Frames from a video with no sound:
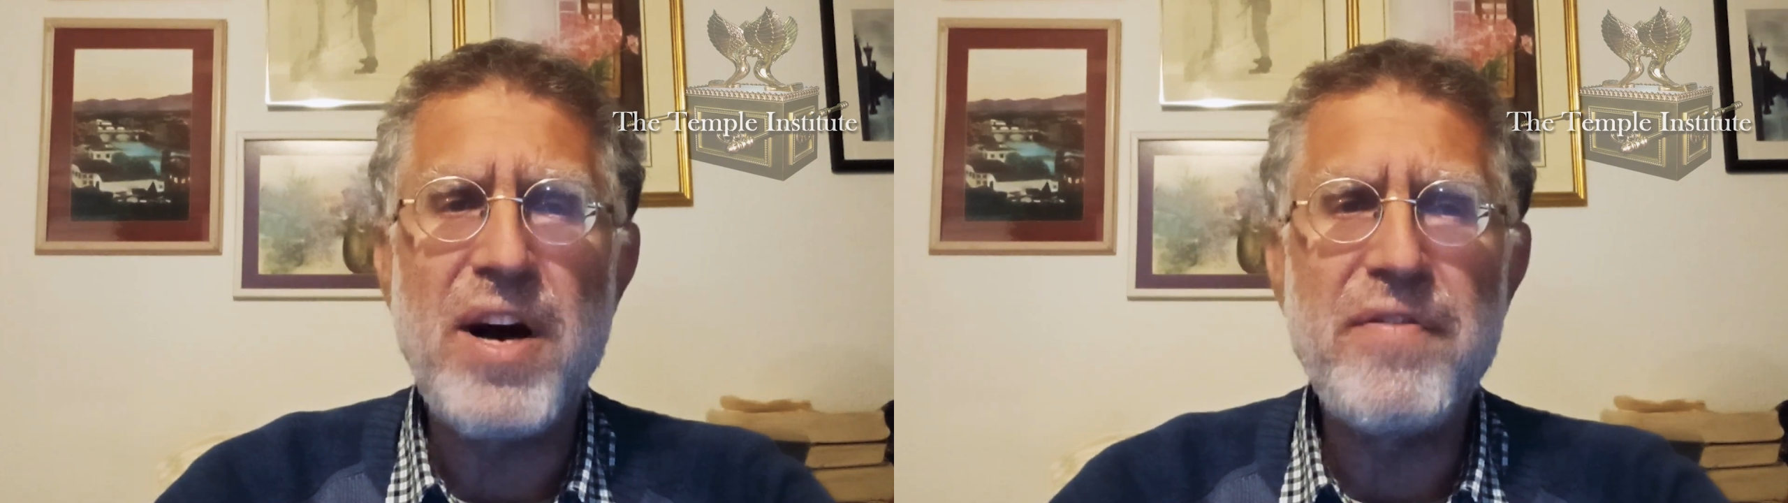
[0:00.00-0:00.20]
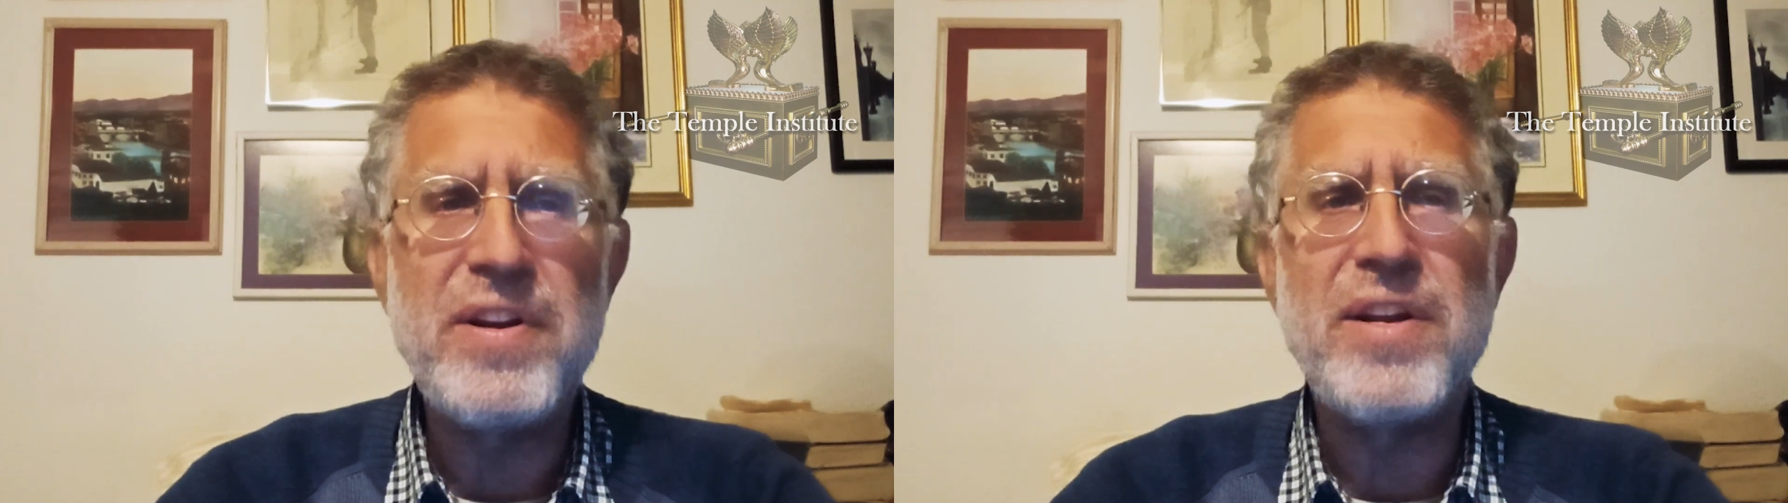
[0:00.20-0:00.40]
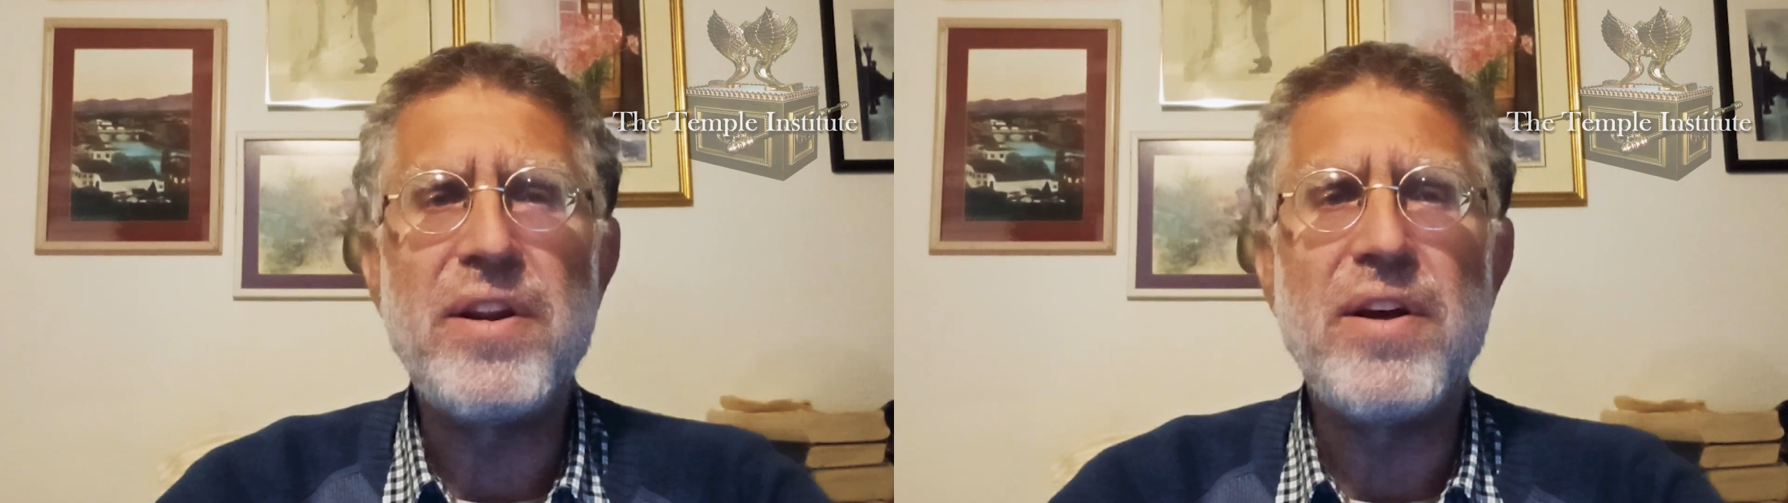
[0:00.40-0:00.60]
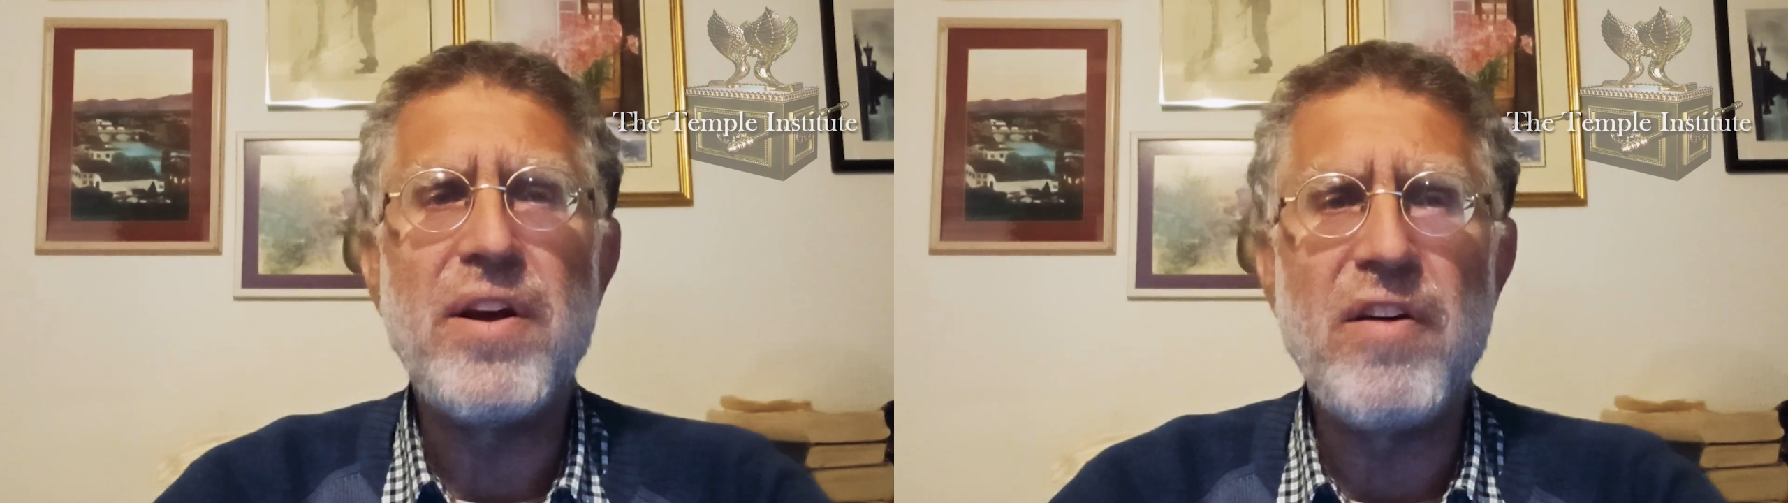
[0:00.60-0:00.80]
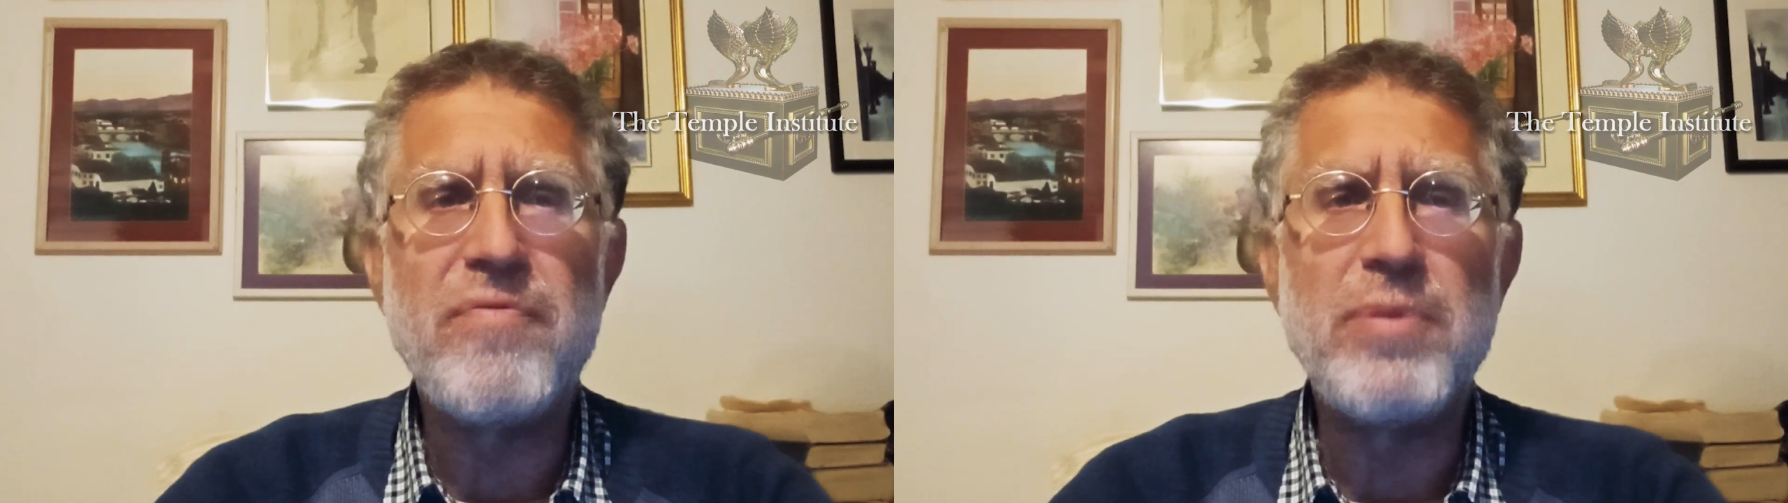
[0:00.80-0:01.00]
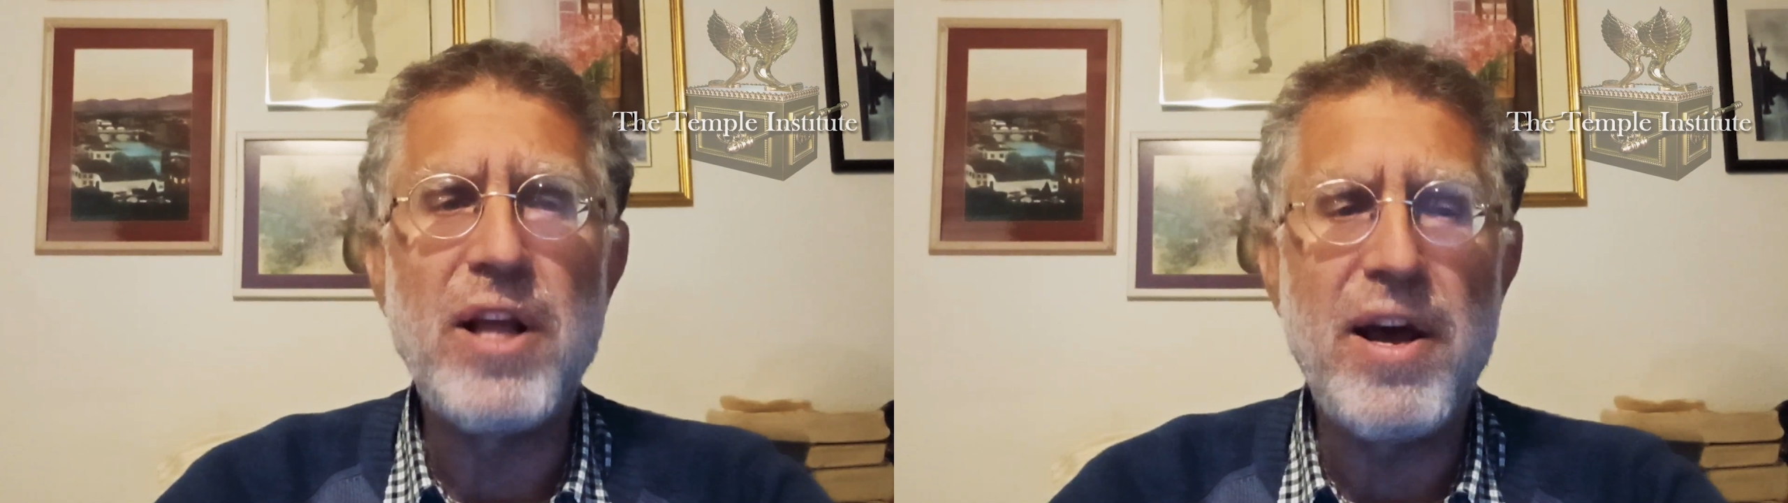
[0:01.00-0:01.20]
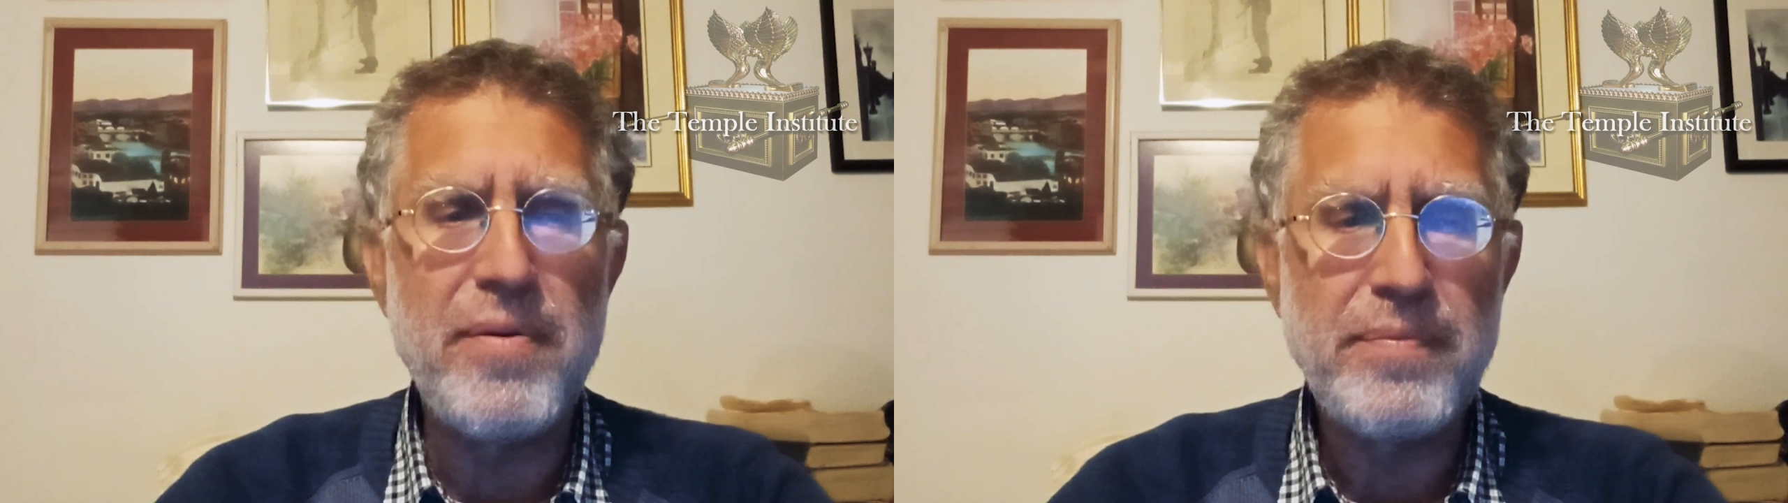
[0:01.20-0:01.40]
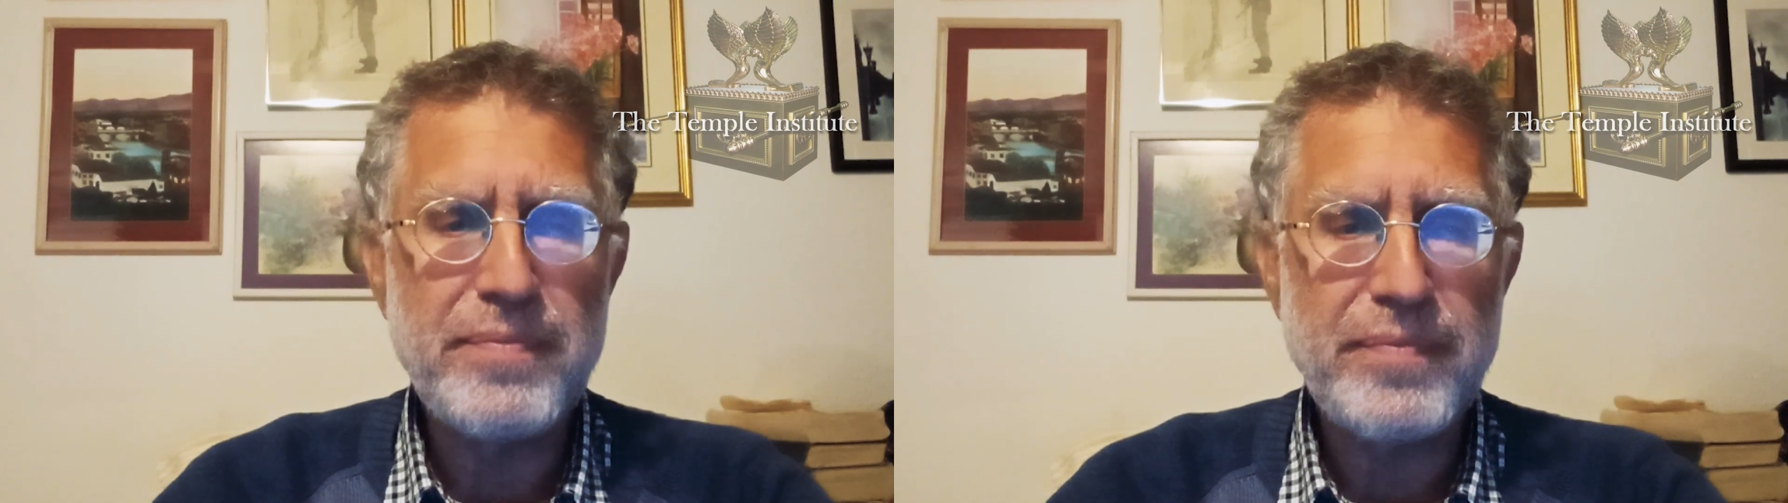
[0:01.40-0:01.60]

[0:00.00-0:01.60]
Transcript: covenant of blood.